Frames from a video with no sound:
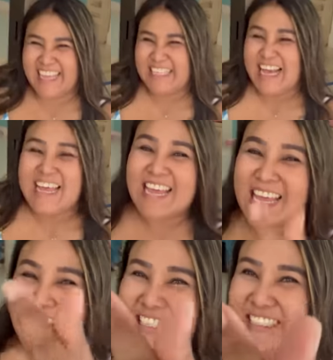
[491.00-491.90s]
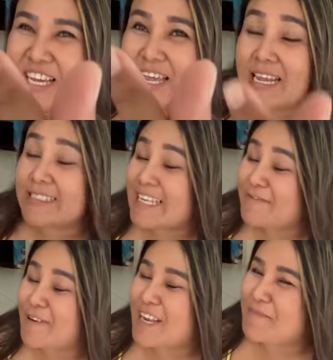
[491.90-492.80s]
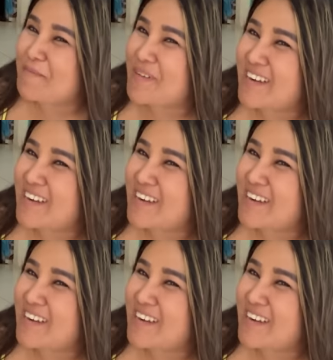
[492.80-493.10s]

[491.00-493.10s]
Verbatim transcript: Can you read? Easy for remember.